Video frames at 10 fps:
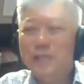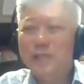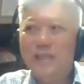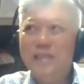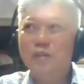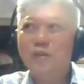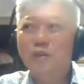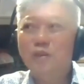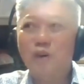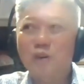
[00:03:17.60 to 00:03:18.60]
We need to
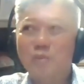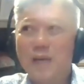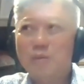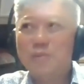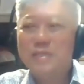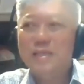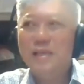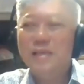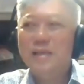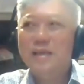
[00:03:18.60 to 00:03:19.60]
go for a
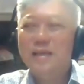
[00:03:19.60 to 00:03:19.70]
biopsy.